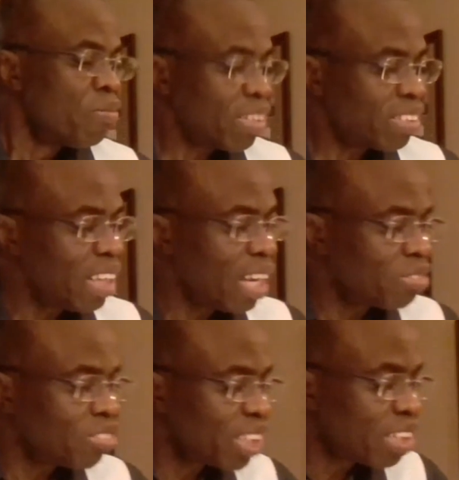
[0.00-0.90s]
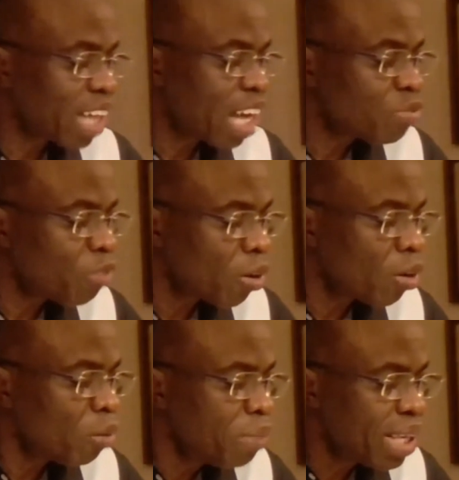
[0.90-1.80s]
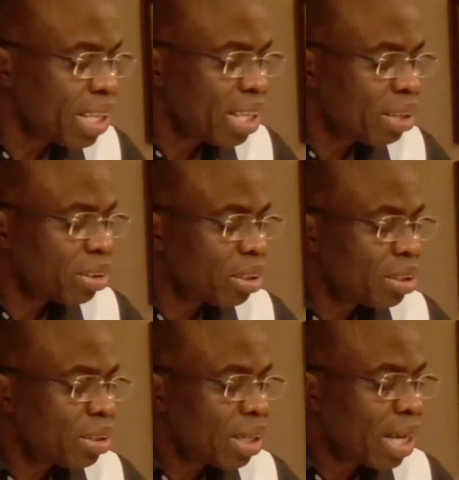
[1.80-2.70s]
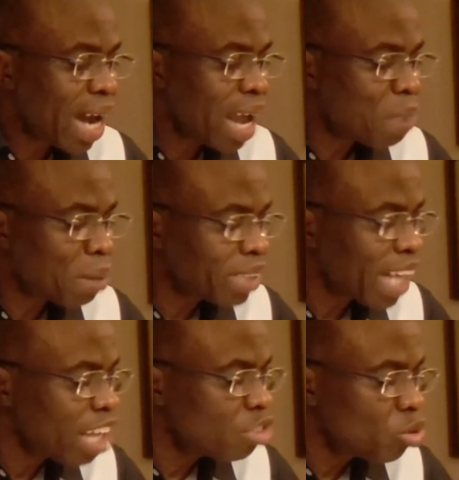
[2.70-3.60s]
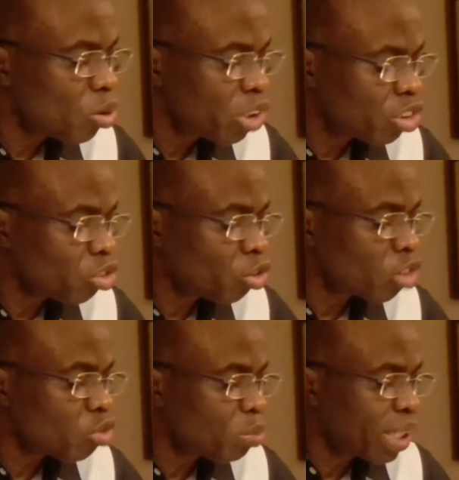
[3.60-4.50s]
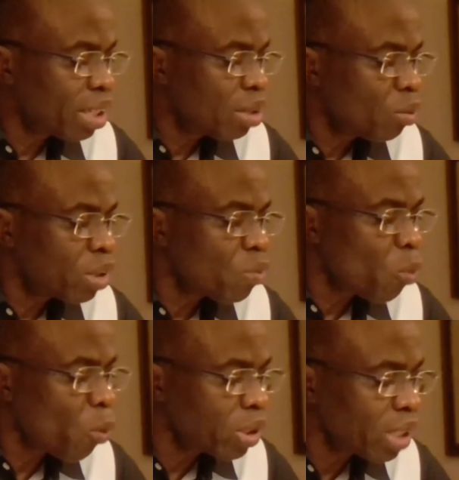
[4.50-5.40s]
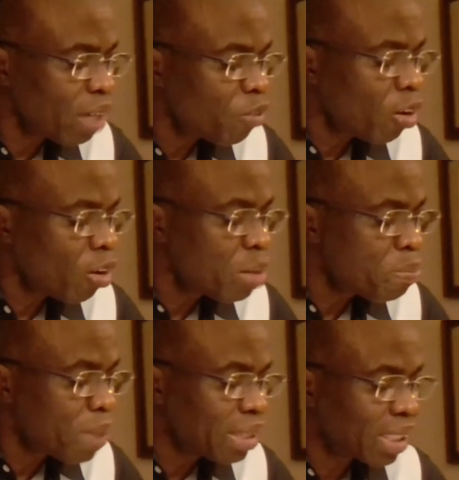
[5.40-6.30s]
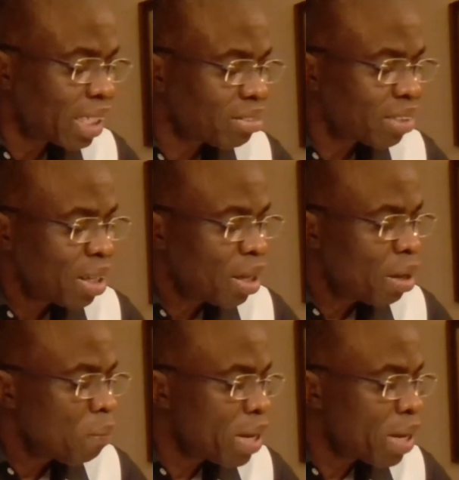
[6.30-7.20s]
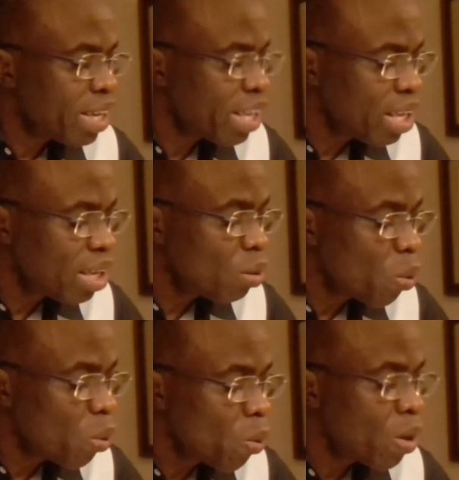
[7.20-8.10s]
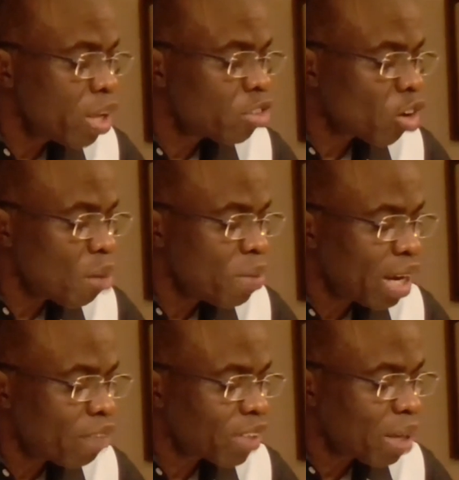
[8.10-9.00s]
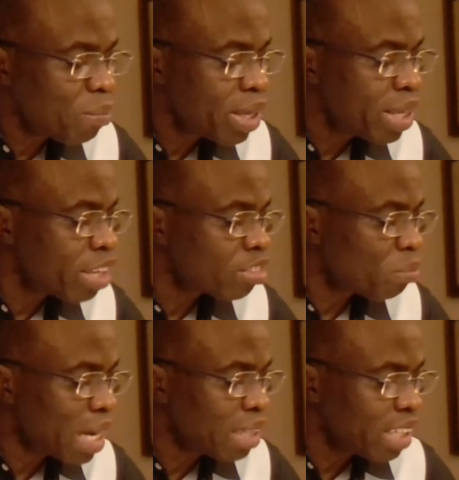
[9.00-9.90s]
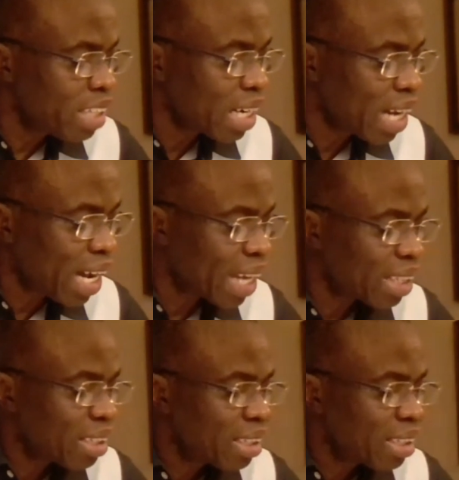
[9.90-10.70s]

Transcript: verse eleven says, as for me, I baptize you, this is John speaking, with water for repentance, but he who is coming after me is mightier than I,